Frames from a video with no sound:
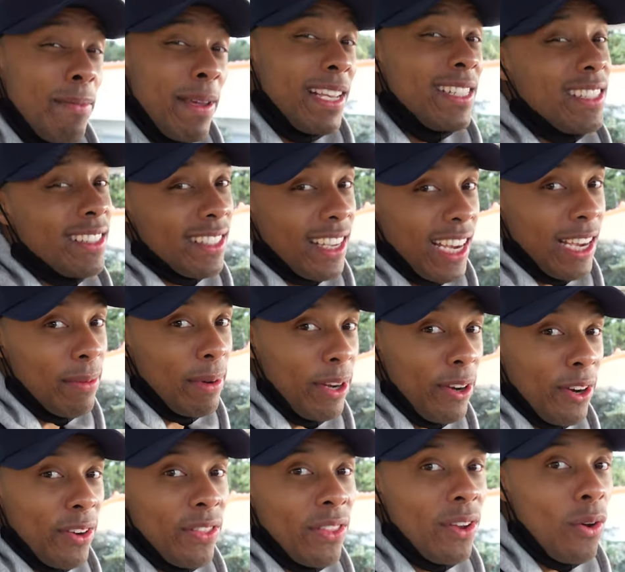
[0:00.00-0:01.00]
amazing time
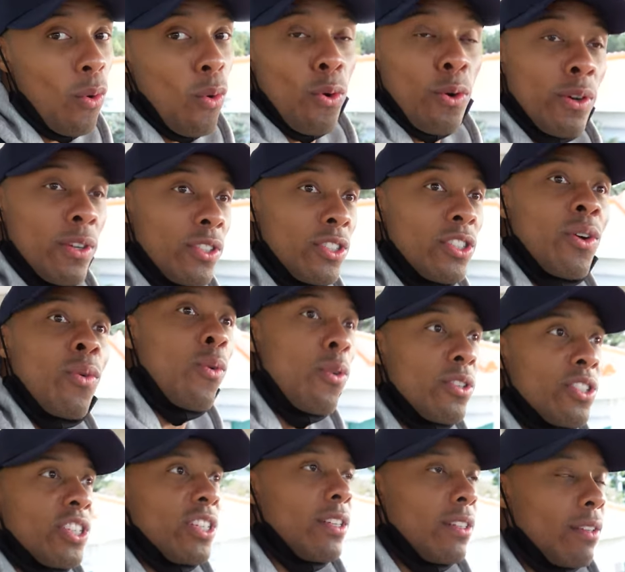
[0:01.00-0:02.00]
here at the orange
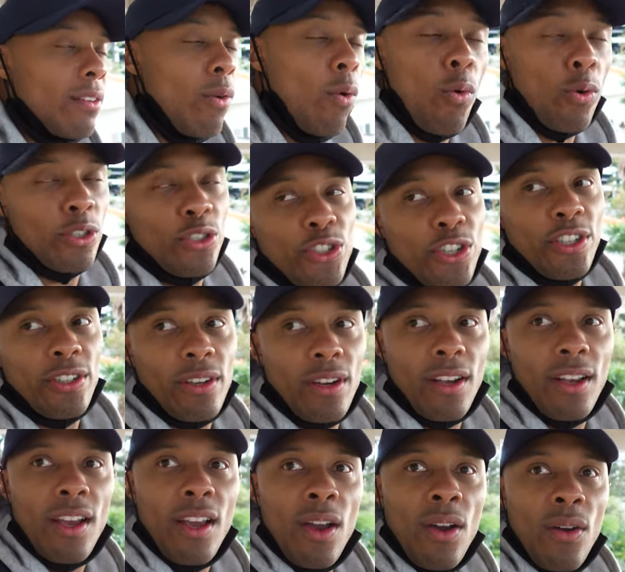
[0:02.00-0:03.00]
orchard,
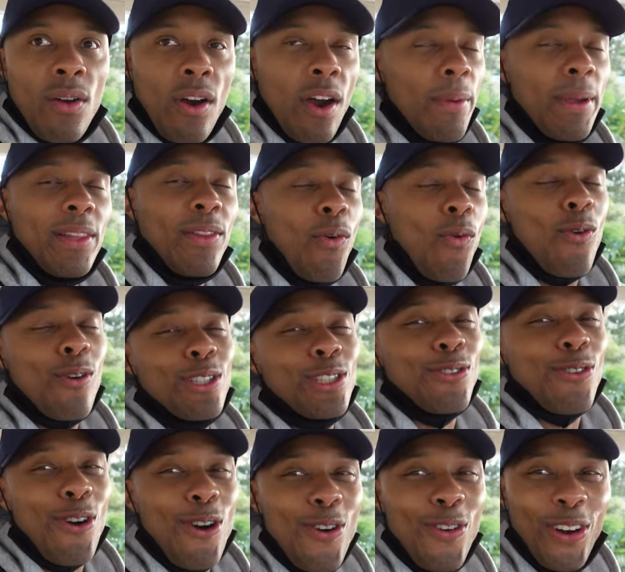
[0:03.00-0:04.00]
I mean the orange
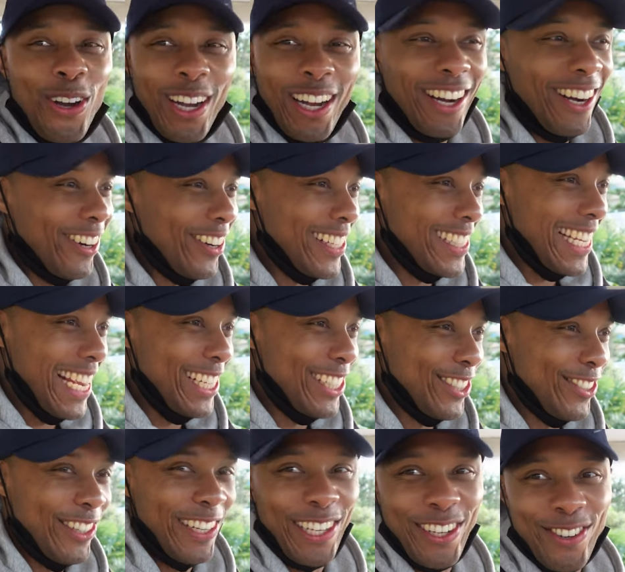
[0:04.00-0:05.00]
grove or the
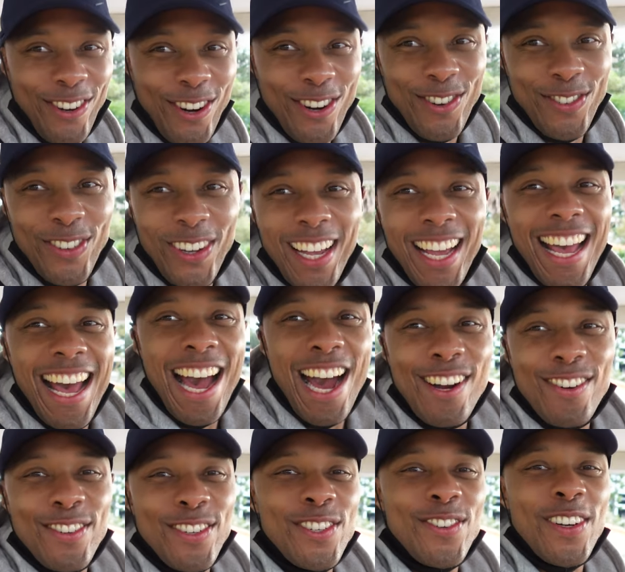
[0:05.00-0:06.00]
tangerine grove,
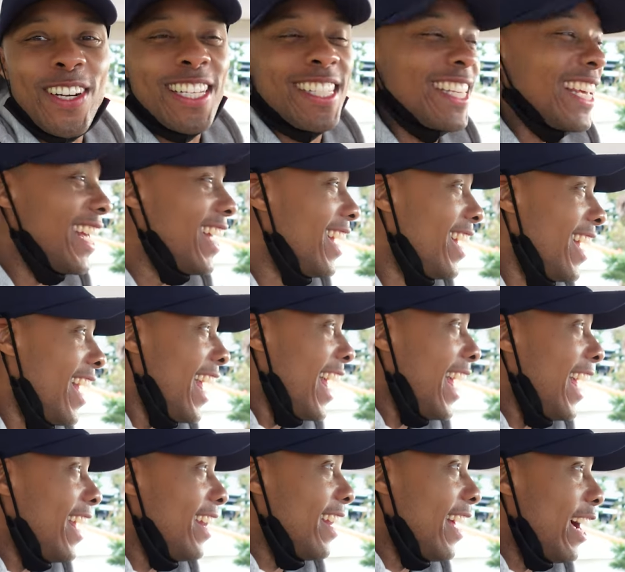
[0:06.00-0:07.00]
however you want to say.
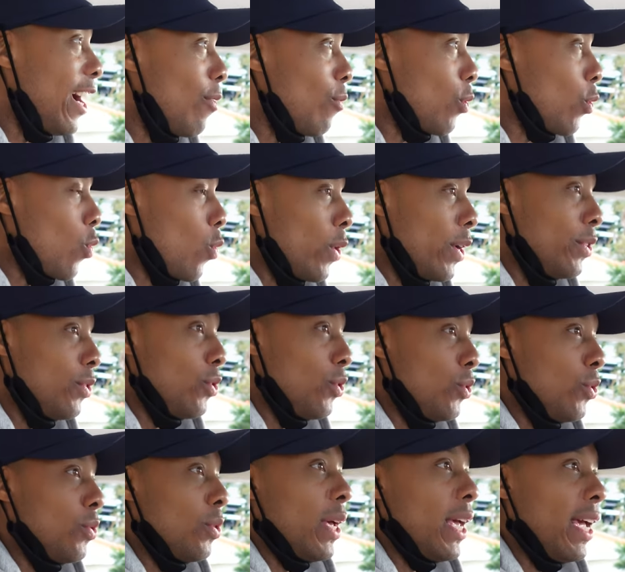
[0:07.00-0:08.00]
And now we're going
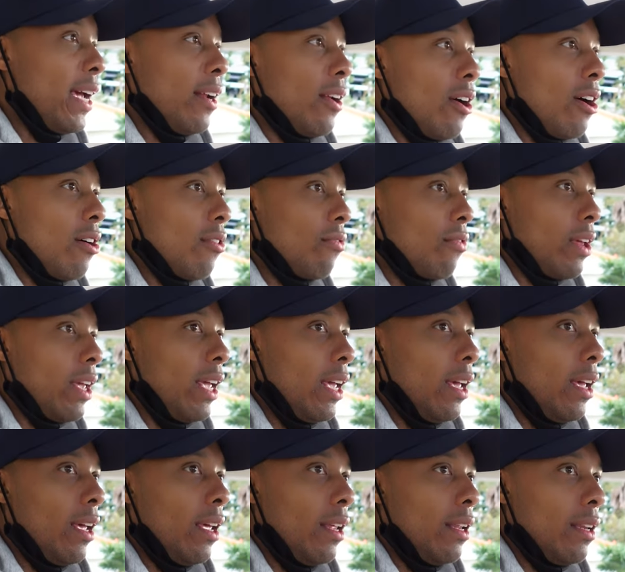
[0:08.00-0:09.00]
to head off
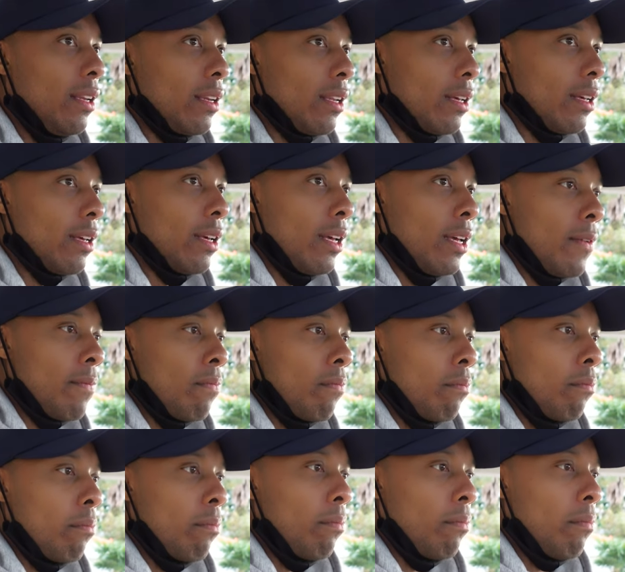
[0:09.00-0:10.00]
and
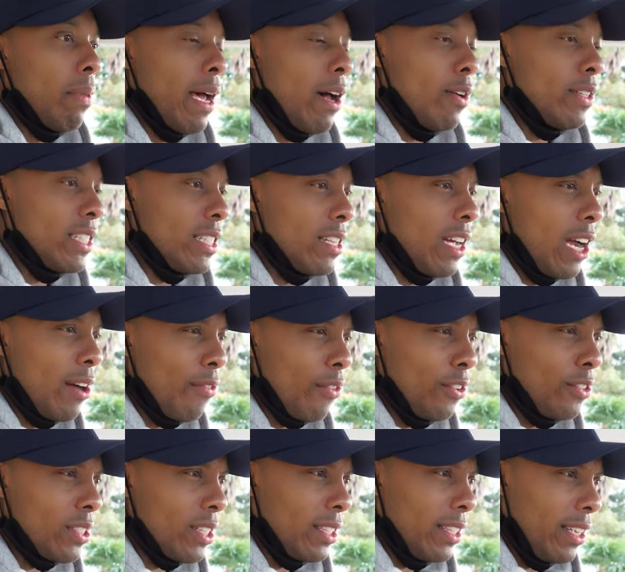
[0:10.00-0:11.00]
Bao, is it time for
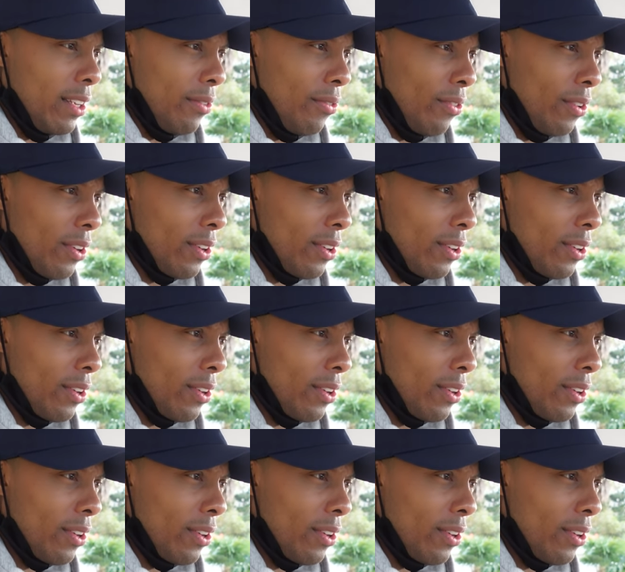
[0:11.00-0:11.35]
you to leave?